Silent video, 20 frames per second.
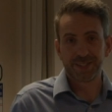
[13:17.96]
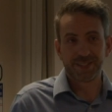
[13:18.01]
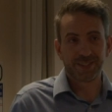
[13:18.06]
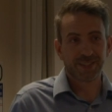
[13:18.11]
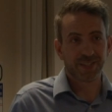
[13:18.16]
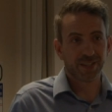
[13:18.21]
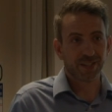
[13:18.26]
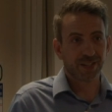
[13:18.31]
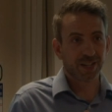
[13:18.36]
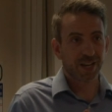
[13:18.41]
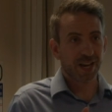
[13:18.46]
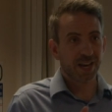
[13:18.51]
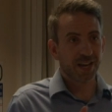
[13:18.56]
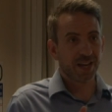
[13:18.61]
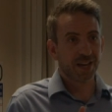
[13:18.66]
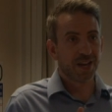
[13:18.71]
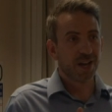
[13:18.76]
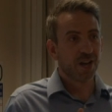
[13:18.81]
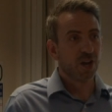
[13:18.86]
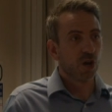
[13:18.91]
okay?
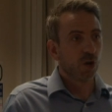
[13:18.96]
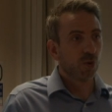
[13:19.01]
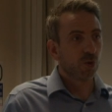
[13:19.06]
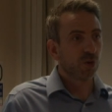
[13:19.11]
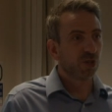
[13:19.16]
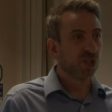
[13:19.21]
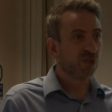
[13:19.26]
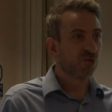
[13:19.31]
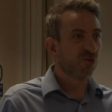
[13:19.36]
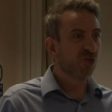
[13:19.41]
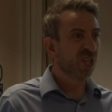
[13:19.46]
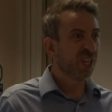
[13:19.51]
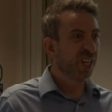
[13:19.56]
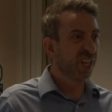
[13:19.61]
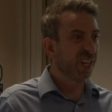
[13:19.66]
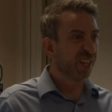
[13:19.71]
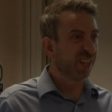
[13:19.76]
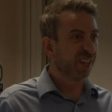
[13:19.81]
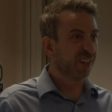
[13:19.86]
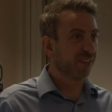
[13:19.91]
Which is
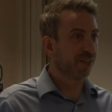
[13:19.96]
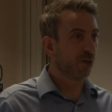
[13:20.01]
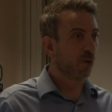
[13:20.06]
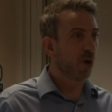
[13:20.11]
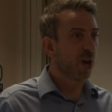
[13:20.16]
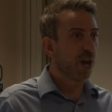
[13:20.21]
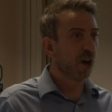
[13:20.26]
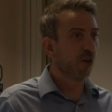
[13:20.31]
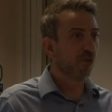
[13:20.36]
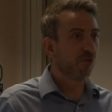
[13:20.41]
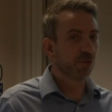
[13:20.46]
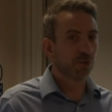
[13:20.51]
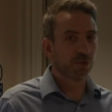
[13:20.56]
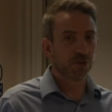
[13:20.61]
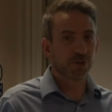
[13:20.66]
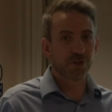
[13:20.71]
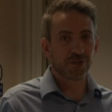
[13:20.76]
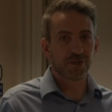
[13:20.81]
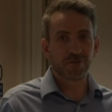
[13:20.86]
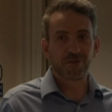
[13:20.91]
really kind of quite helpful to
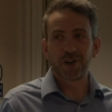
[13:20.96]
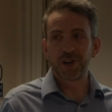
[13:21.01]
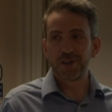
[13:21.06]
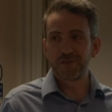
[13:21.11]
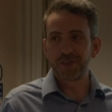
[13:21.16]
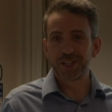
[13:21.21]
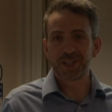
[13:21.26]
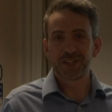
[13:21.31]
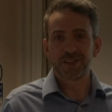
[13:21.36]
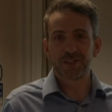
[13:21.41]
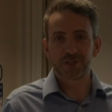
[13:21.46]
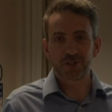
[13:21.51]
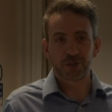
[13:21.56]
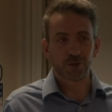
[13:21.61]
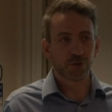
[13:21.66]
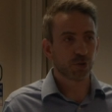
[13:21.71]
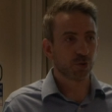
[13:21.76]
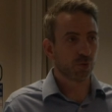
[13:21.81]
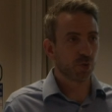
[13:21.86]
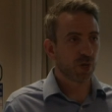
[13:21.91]
surviving in the
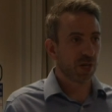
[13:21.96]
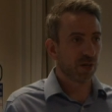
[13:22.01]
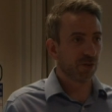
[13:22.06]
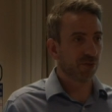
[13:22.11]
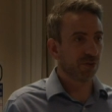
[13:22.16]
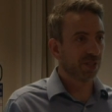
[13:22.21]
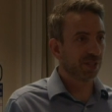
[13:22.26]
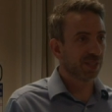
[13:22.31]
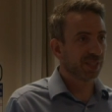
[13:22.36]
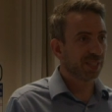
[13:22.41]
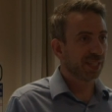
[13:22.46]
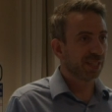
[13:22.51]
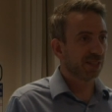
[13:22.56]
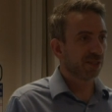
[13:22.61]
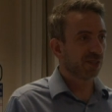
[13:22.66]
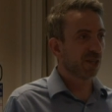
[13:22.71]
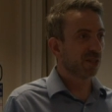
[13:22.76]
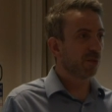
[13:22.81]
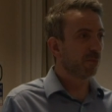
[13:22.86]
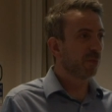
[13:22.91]
social world, isn't it? So
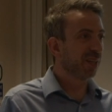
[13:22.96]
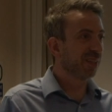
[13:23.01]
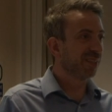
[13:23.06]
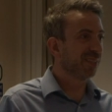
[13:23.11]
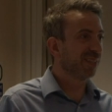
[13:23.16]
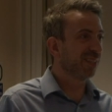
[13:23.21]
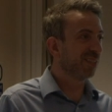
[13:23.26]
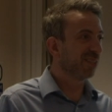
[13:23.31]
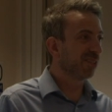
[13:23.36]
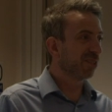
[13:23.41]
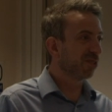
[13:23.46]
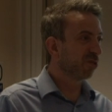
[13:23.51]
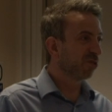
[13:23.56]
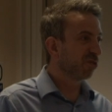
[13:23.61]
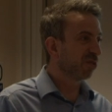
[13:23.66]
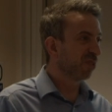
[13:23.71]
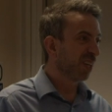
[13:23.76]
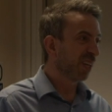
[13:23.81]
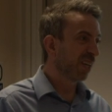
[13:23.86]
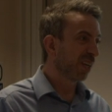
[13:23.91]
its ability to sort of
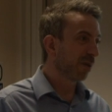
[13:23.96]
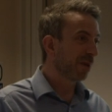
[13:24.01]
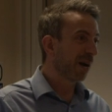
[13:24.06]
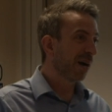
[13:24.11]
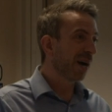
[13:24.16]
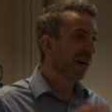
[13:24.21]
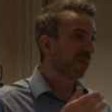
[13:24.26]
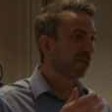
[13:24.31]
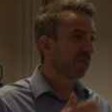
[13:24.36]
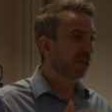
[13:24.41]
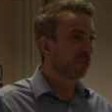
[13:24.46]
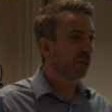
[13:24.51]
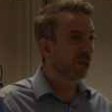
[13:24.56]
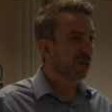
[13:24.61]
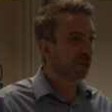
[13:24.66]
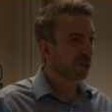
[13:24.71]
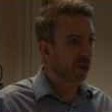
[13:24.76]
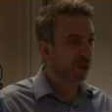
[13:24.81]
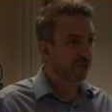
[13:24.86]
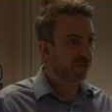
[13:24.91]
think about how someone else
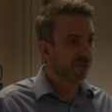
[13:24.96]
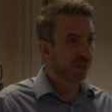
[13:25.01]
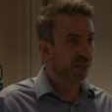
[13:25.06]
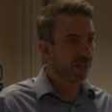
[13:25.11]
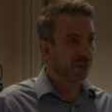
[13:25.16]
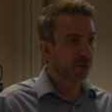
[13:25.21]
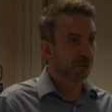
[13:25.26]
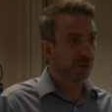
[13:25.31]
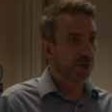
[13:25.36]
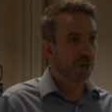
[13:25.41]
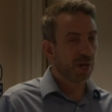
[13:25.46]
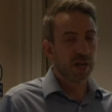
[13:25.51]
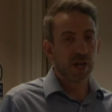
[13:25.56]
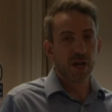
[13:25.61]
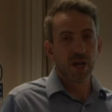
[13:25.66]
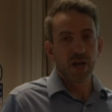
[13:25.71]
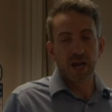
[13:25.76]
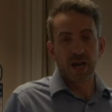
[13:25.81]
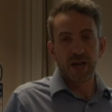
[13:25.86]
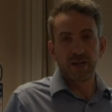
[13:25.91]
might feel,
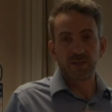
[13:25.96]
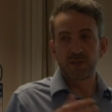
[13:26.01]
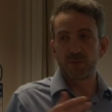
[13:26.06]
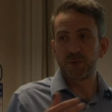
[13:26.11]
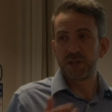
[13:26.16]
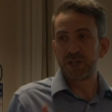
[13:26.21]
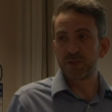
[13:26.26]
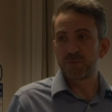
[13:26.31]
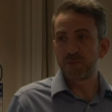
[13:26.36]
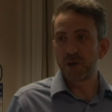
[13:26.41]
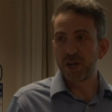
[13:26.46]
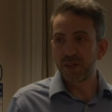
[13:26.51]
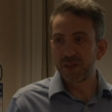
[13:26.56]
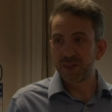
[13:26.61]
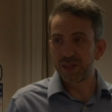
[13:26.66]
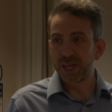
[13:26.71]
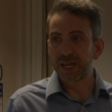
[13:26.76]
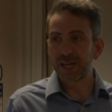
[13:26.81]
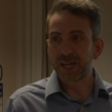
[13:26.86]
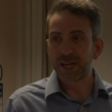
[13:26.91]
how someone else might
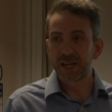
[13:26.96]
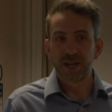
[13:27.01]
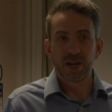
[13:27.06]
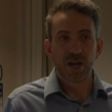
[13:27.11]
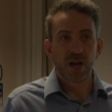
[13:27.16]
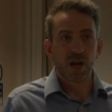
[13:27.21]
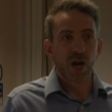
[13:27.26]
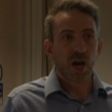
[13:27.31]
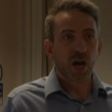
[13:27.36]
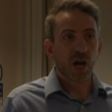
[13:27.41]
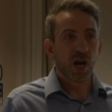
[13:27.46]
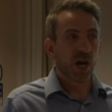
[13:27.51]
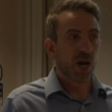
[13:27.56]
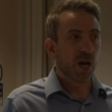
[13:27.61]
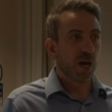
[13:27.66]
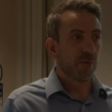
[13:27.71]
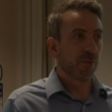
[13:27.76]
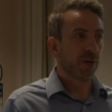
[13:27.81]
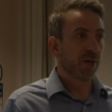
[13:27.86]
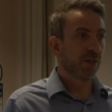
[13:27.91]
think,
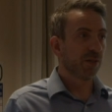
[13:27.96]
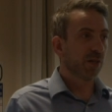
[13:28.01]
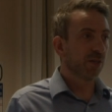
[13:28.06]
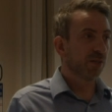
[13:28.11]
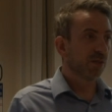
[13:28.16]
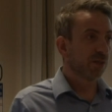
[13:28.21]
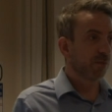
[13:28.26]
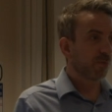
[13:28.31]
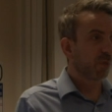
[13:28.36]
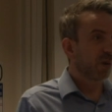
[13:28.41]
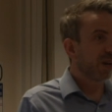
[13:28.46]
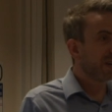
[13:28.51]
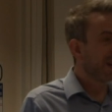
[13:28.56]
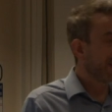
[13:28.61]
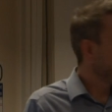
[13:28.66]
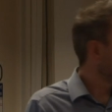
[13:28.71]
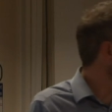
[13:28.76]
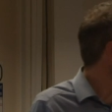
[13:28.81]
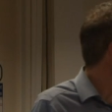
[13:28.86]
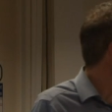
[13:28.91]
and to plan